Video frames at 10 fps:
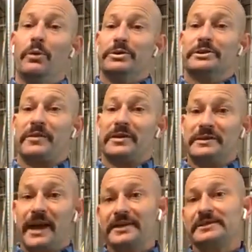which is
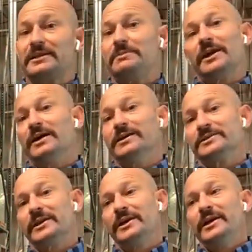fantastic
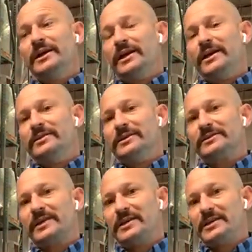because in the
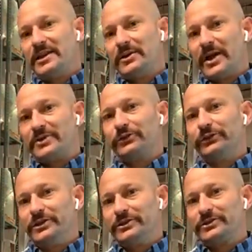San Diego natural
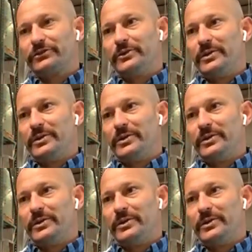history,